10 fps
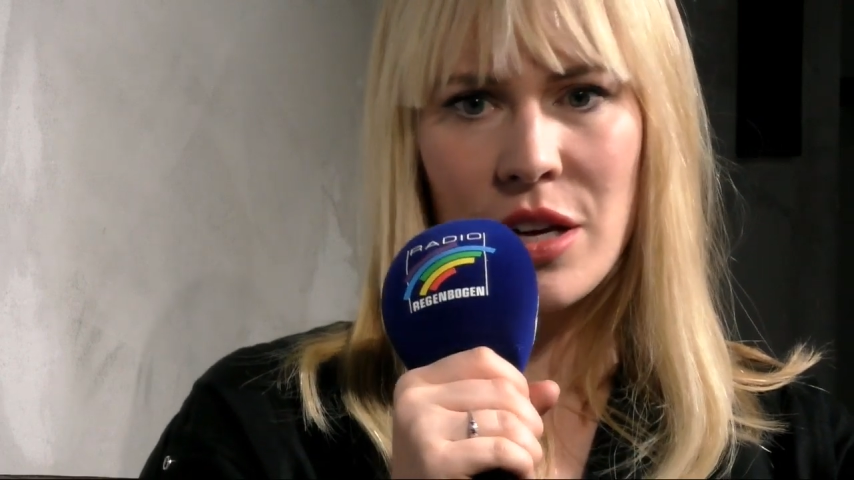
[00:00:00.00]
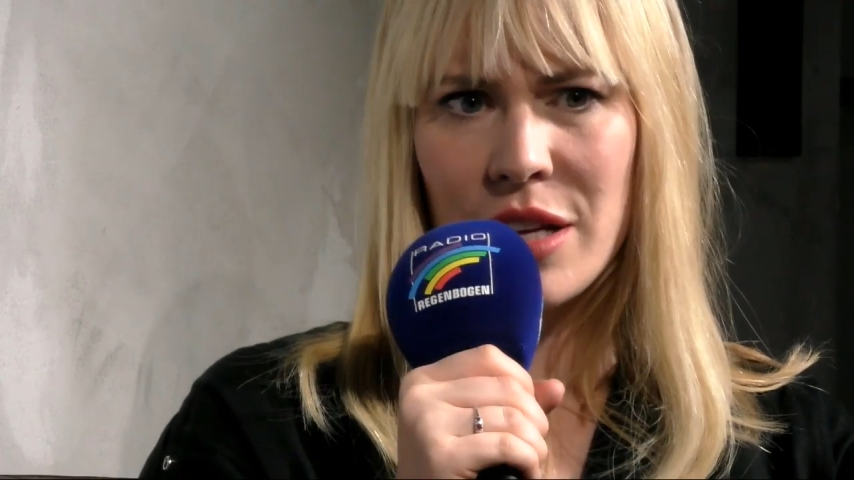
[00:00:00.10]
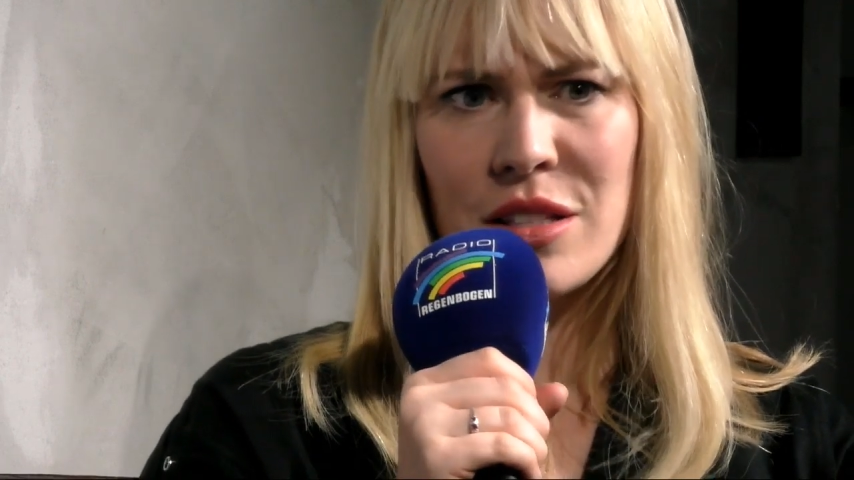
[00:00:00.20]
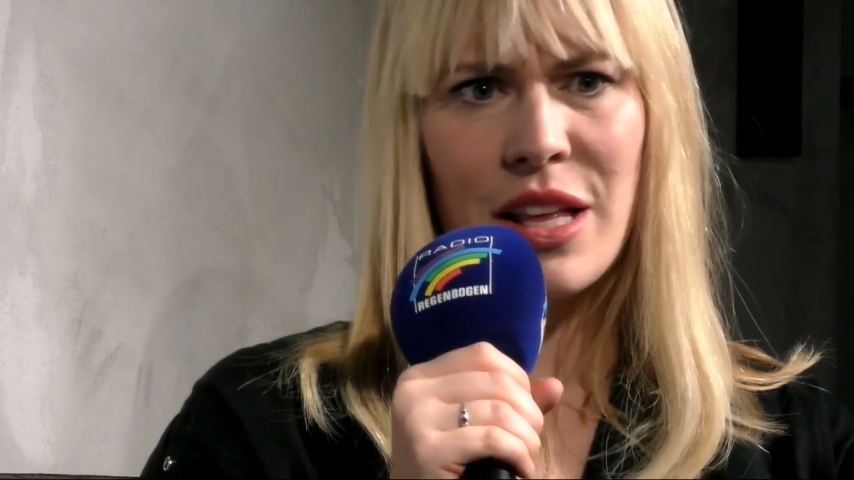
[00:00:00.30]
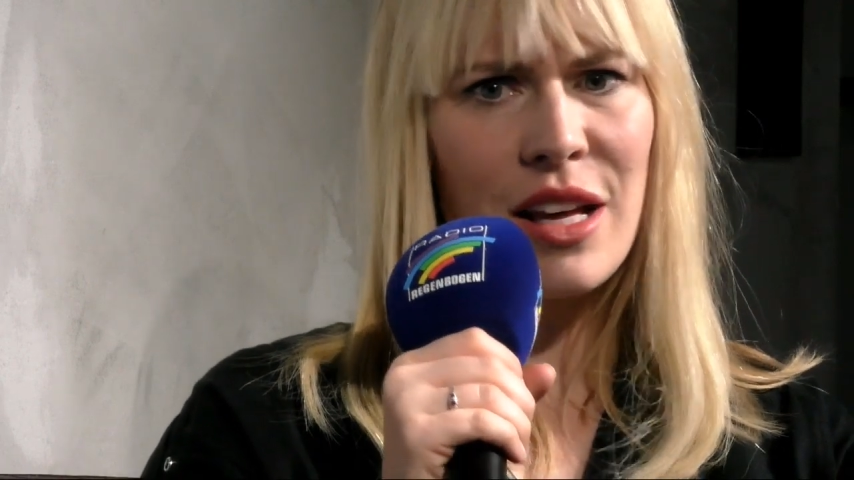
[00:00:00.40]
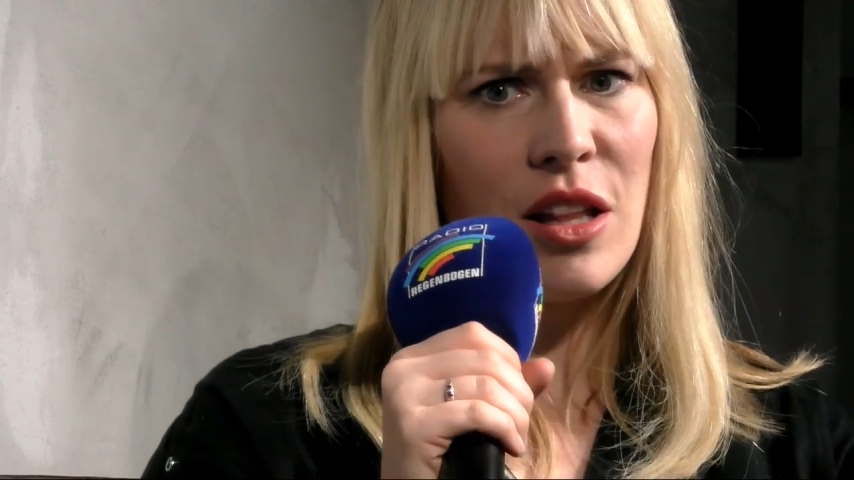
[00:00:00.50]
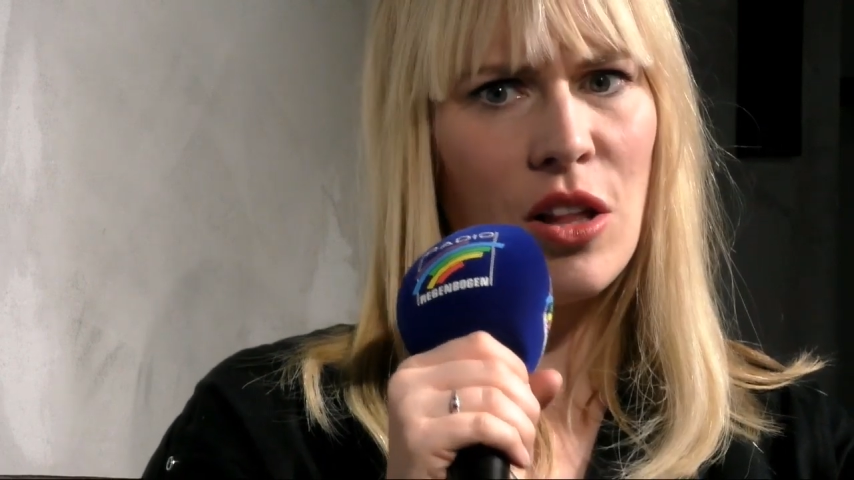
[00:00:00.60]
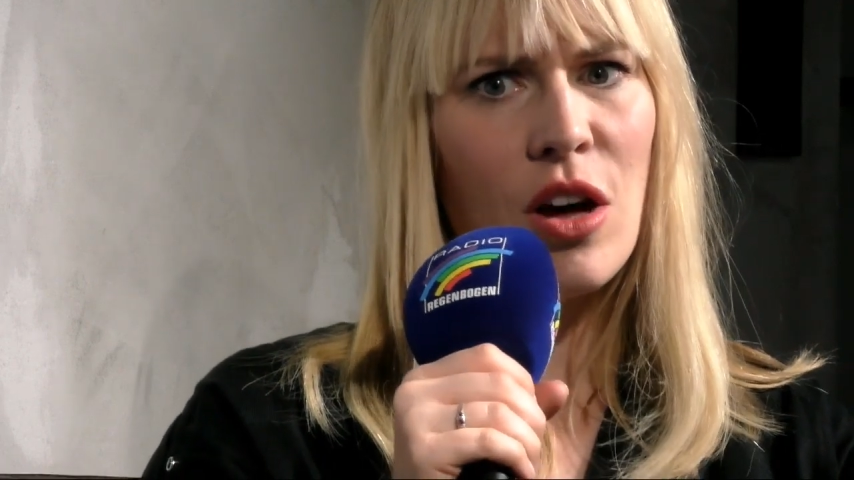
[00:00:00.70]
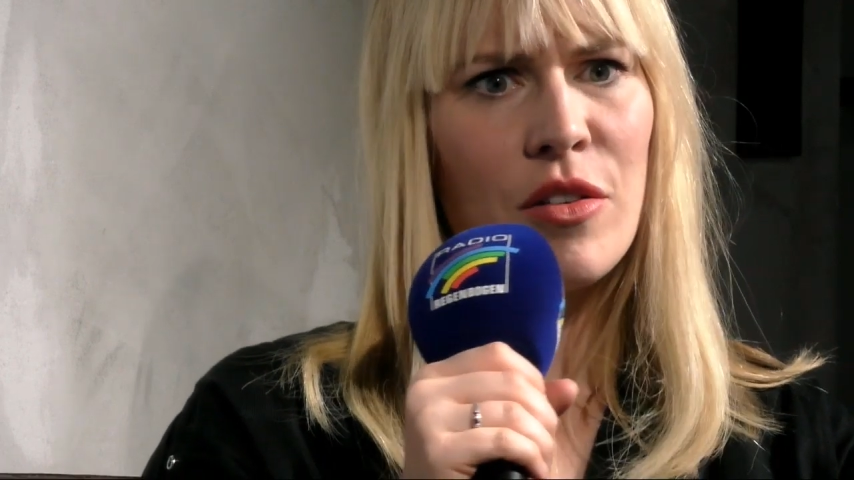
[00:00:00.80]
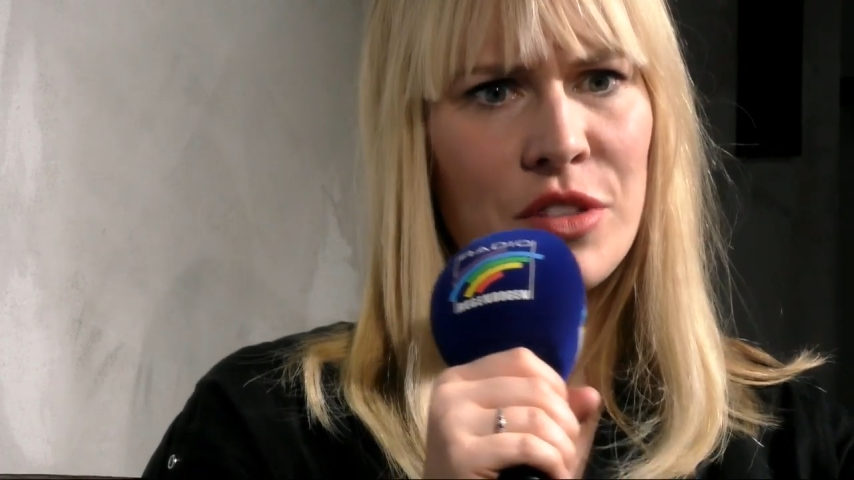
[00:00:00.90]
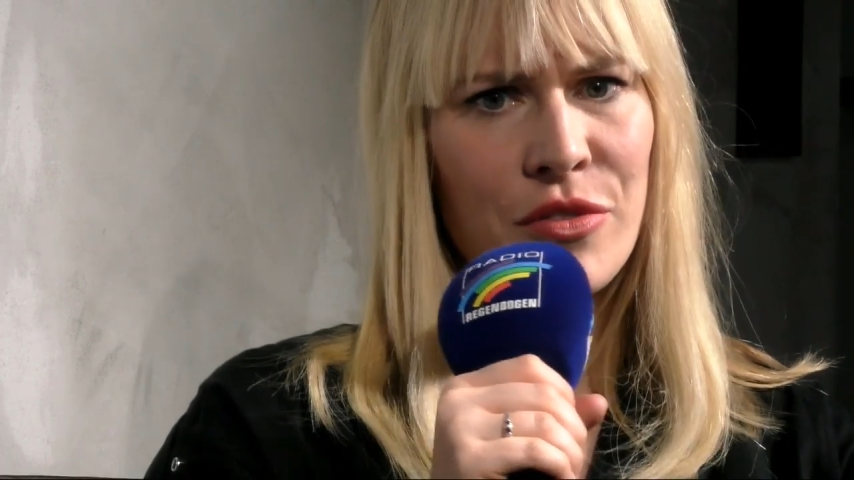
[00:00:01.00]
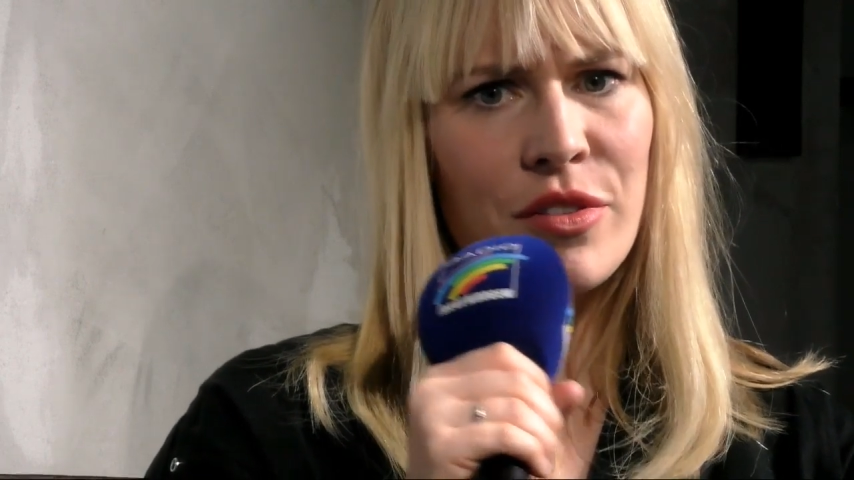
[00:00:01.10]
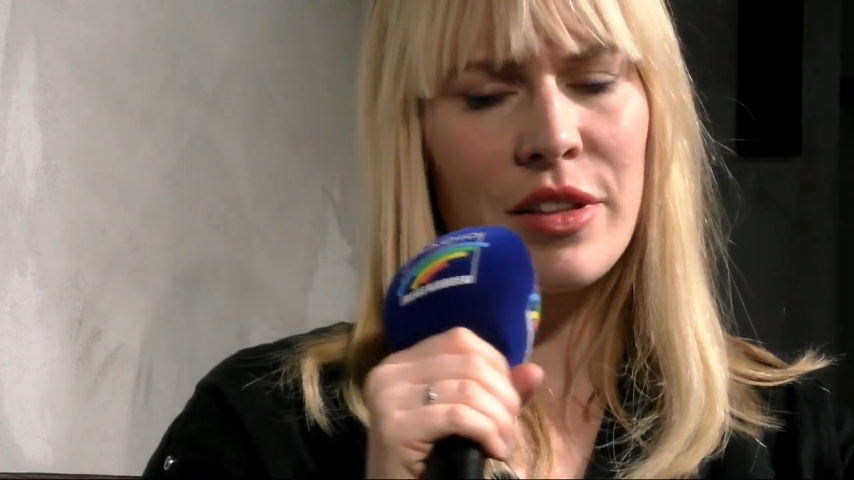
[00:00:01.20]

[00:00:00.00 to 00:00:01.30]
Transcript: It's like a lot of different